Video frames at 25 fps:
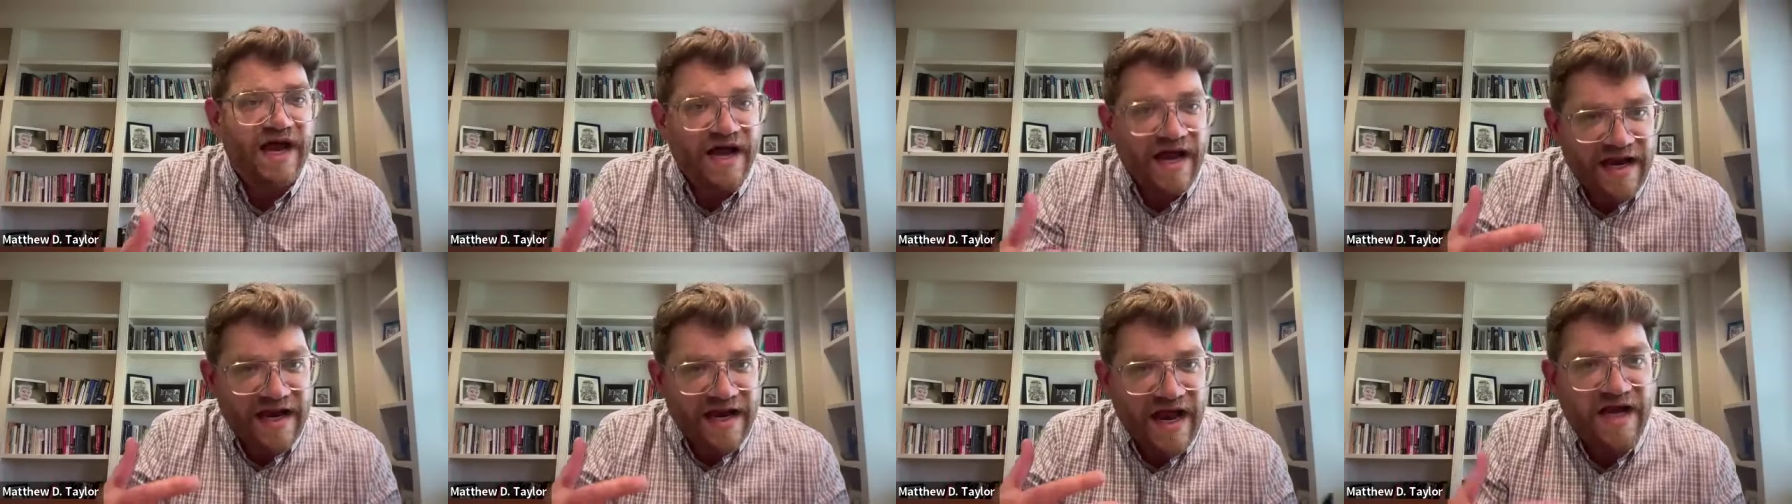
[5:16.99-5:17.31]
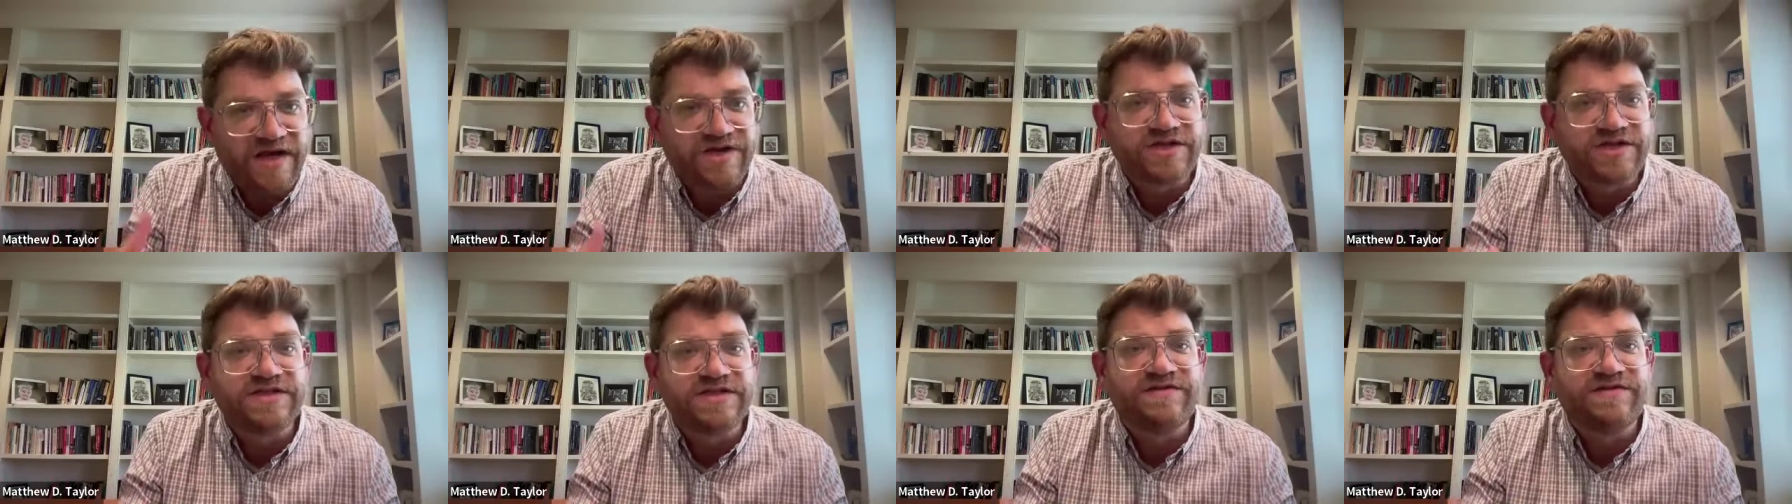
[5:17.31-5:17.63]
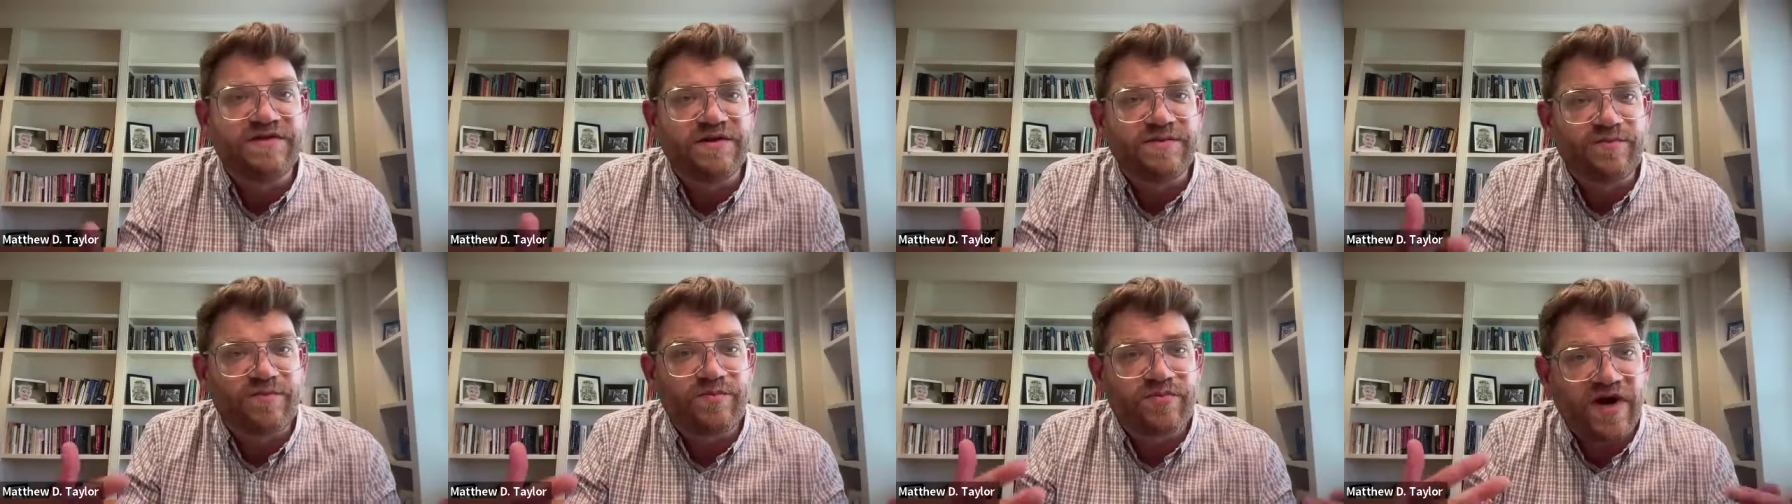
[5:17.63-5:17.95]
and actions
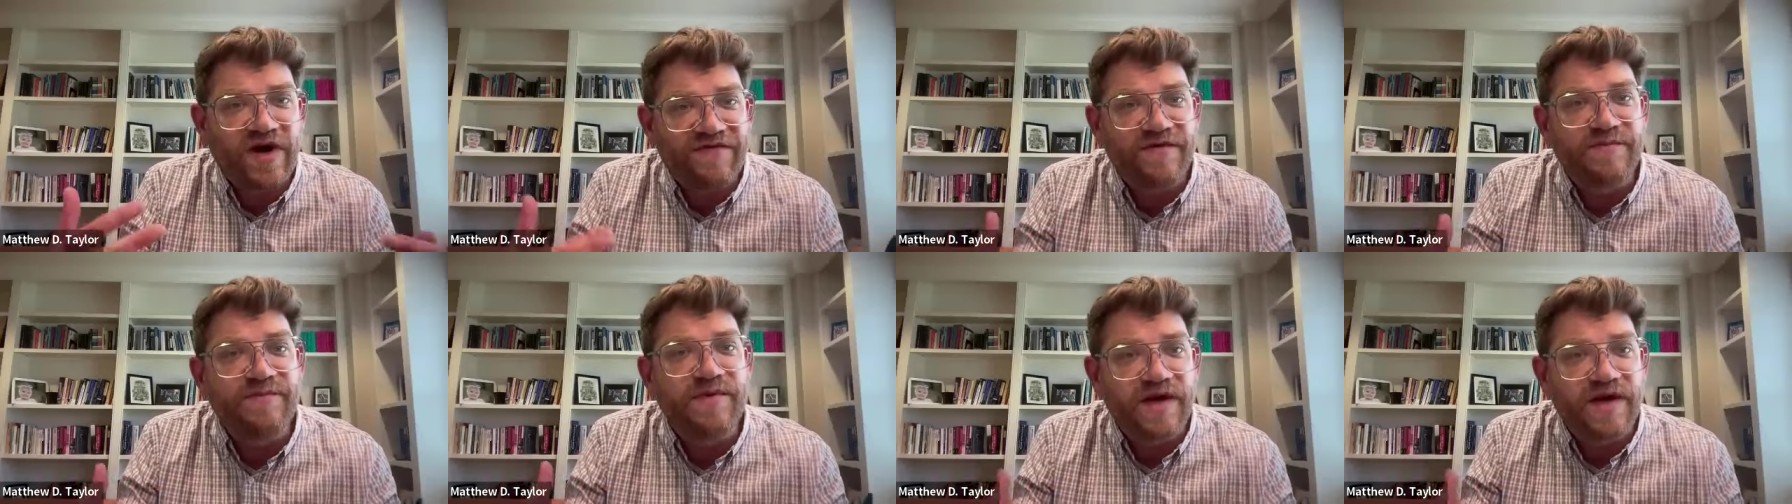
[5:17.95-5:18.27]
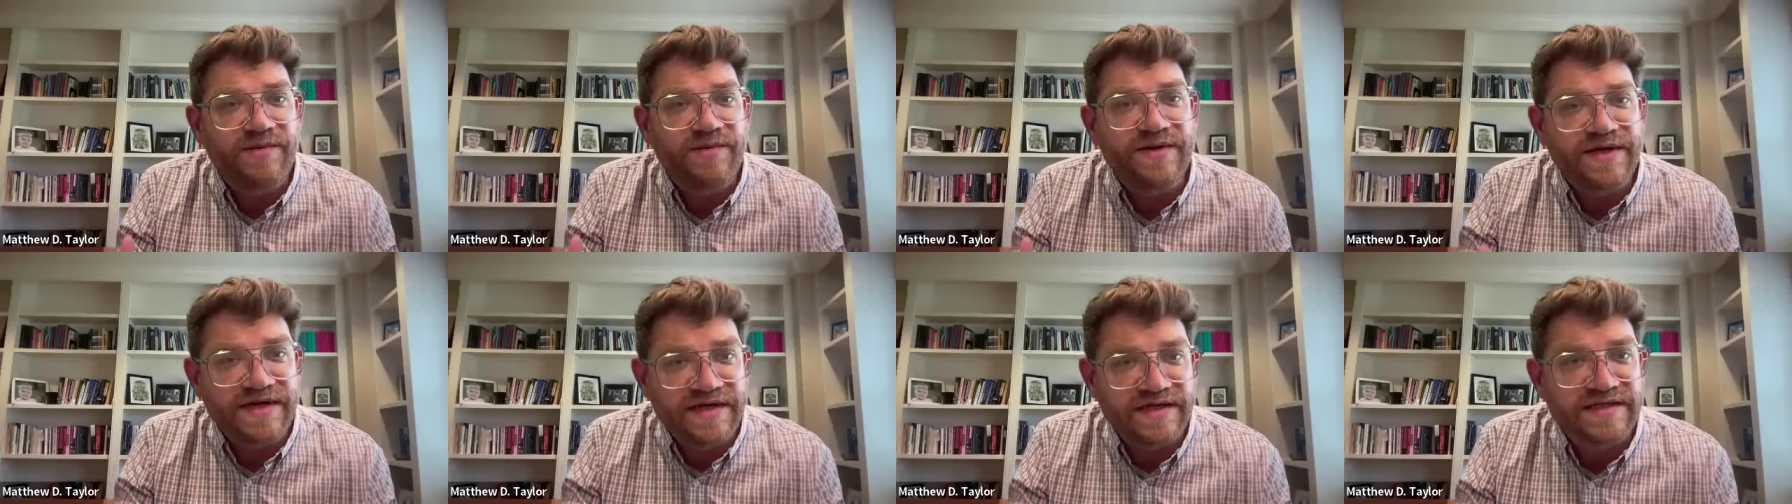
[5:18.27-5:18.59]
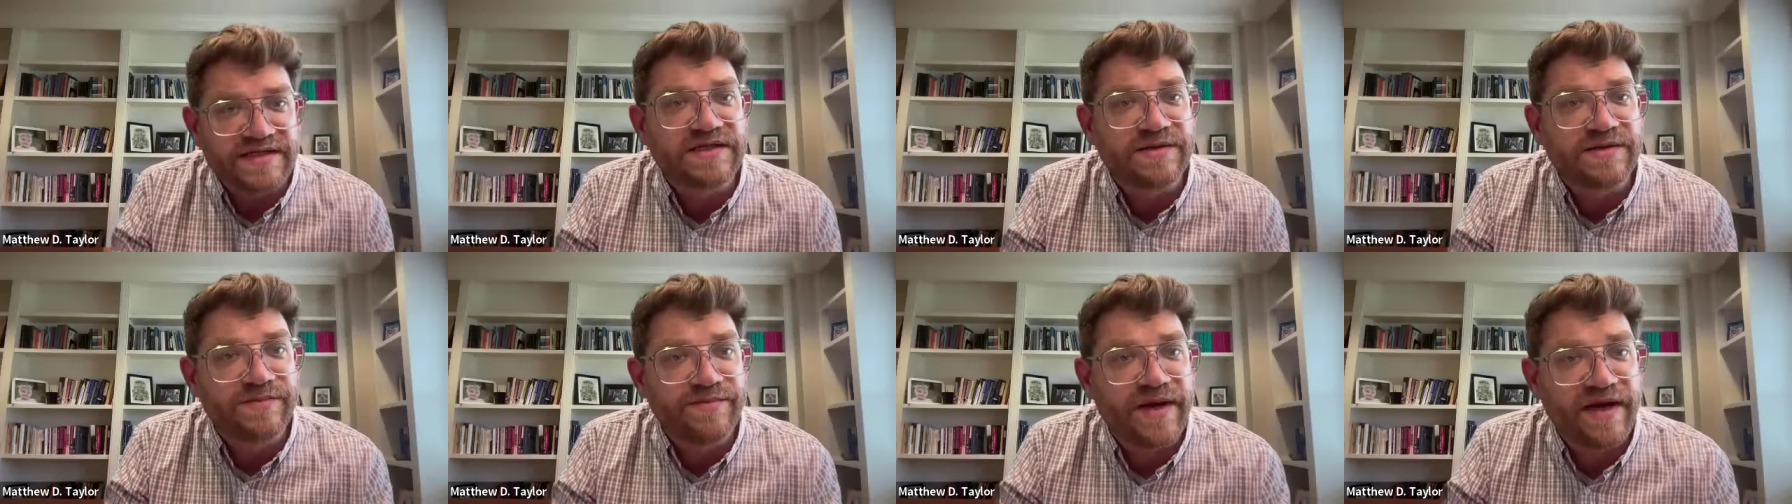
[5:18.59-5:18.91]
of the Prophet Muhammad and
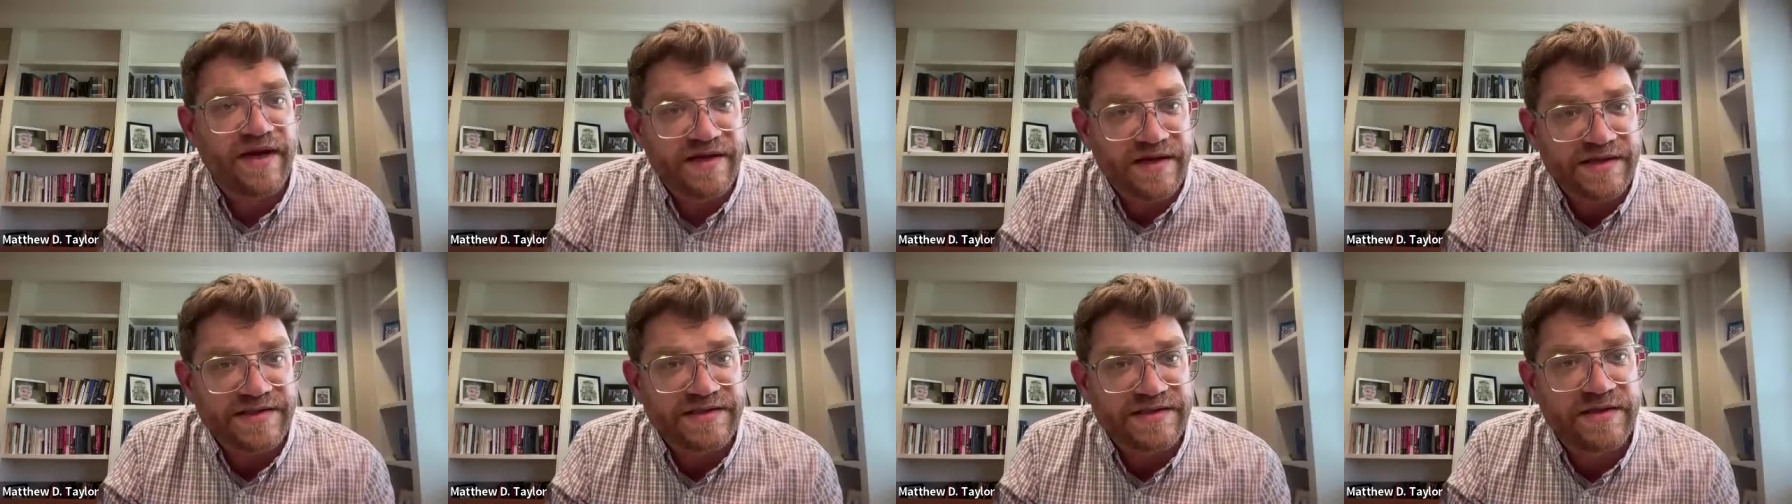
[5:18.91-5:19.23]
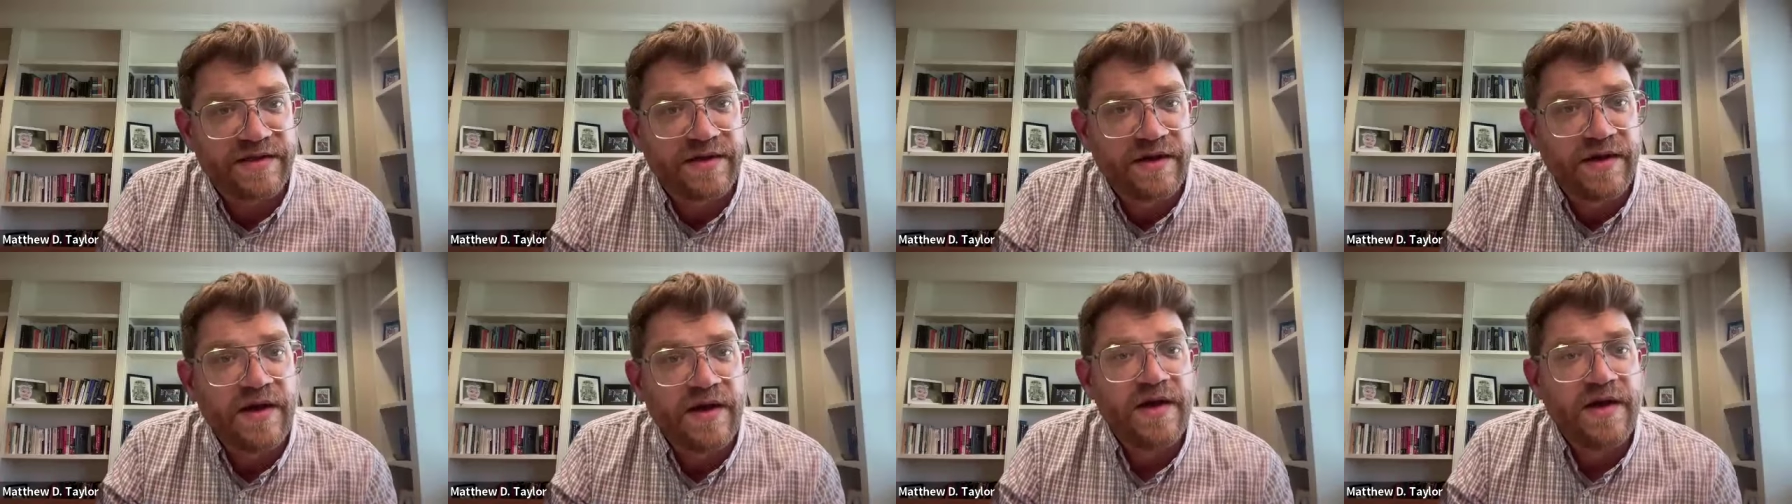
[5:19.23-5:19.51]
his companions